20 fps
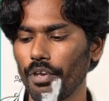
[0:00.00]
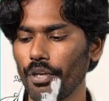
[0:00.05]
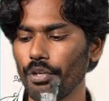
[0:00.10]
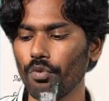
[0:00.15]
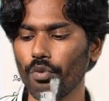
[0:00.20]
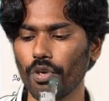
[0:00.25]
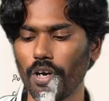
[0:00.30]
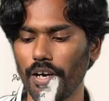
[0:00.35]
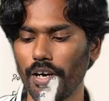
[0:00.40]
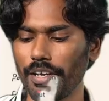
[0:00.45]
you
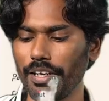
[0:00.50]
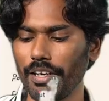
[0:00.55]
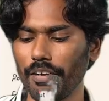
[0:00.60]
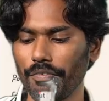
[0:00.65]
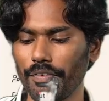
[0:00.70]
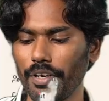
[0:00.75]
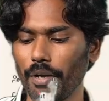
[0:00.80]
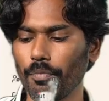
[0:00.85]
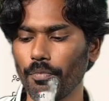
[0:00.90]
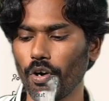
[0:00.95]
run enough
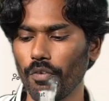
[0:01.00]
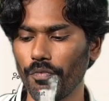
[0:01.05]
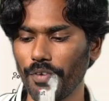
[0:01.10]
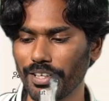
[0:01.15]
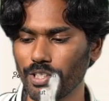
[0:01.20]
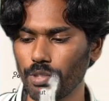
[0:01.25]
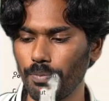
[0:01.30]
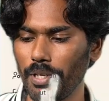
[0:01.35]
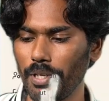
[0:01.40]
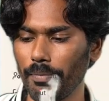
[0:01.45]
number of
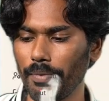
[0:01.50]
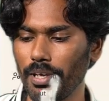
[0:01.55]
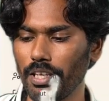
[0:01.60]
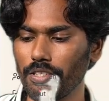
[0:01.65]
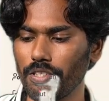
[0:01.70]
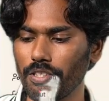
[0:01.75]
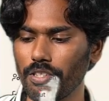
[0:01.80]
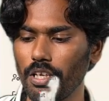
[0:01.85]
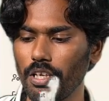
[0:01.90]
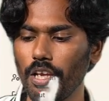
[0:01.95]

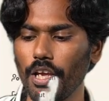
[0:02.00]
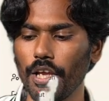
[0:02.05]
experiments,